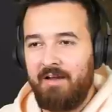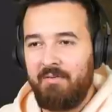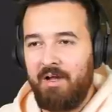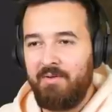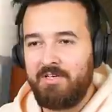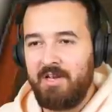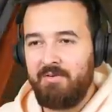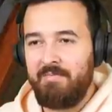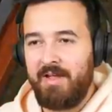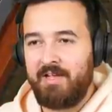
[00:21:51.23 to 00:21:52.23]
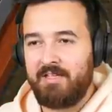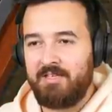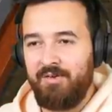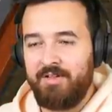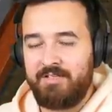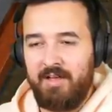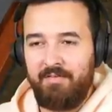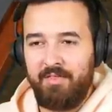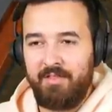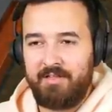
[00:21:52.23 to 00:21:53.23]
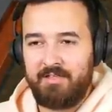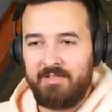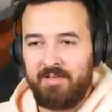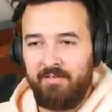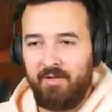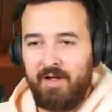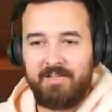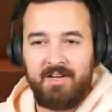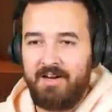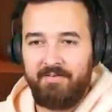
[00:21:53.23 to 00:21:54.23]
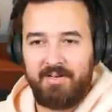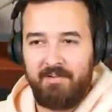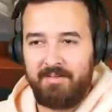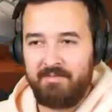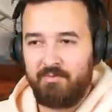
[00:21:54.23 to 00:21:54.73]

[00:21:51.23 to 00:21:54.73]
I, I wish they would make it so the stuff on the, this stuff on the I say it every time that